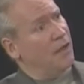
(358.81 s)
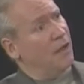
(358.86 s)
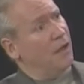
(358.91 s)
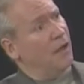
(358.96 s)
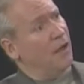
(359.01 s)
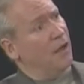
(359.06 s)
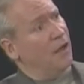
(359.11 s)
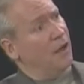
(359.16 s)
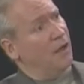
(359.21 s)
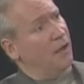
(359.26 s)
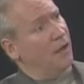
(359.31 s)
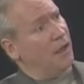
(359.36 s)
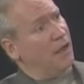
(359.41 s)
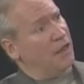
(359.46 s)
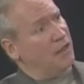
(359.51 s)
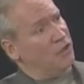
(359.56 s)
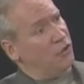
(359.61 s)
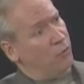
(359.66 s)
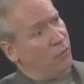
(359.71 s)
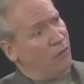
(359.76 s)

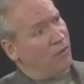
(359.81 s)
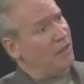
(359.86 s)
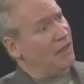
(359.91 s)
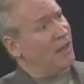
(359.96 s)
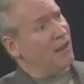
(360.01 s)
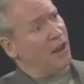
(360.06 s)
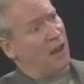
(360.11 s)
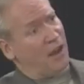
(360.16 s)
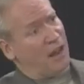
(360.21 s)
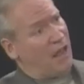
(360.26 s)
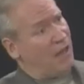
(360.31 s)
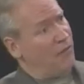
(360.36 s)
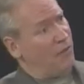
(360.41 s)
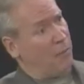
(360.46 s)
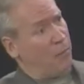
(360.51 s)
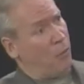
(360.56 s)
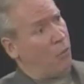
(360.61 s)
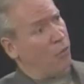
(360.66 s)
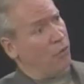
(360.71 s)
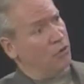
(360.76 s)
And you really cannot have a
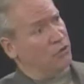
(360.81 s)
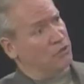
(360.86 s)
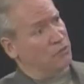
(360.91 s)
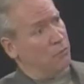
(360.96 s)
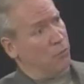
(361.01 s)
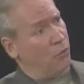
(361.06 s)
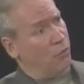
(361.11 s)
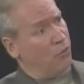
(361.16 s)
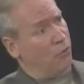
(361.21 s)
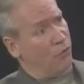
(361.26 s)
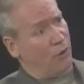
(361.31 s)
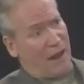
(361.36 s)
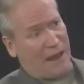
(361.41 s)
porous border